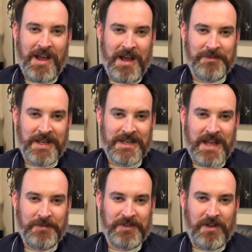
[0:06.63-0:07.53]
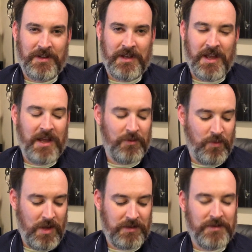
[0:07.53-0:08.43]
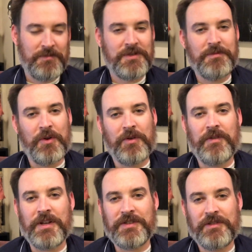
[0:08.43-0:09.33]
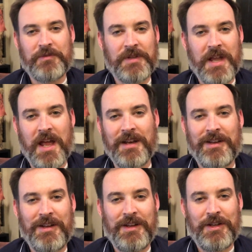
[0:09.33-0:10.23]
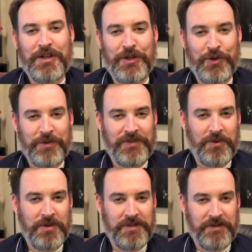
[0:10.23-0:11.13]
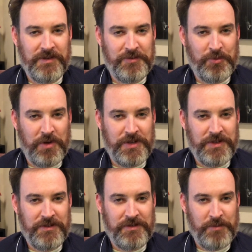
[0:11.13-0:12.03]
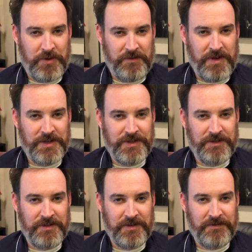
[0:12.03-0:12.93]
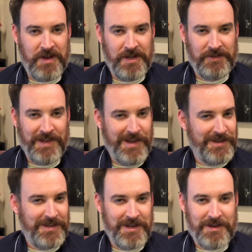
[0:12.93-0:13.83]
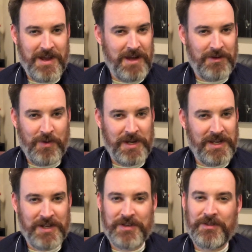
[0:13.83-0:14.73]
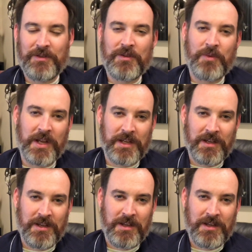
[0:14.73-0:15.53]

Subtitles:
I'm Ken Napzok, and welcome to Motivations with Ken, your source for inspirations, motivations, and advice to not quite get you through the week.